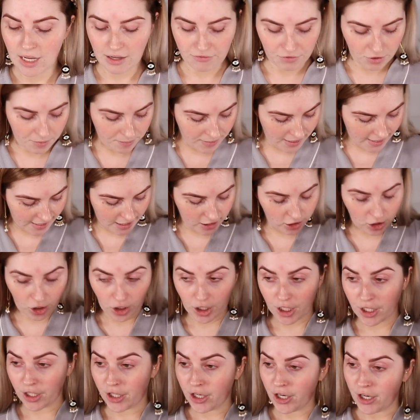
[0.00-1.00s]
I've got my
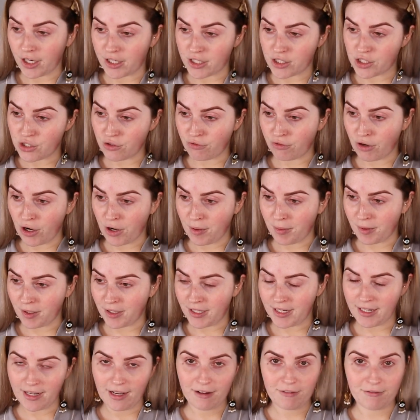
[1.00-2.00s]
Lauren Curtis robe
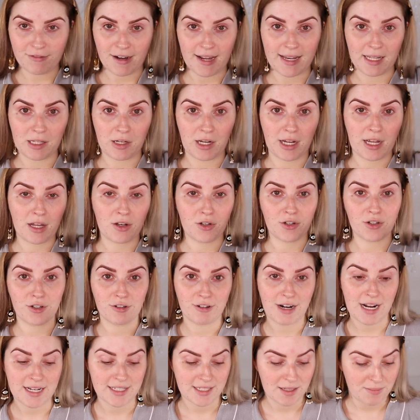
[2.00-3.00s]
on here. I finally got
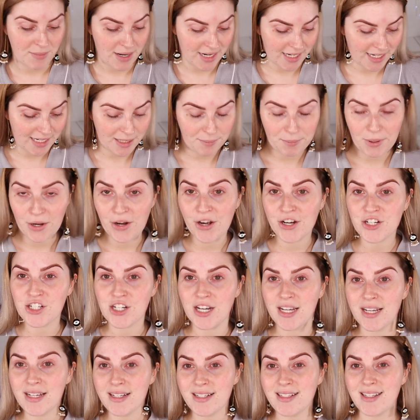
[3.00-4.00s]
around to making a
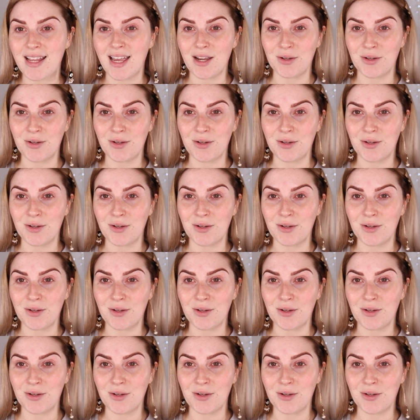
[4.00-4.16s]
purchase.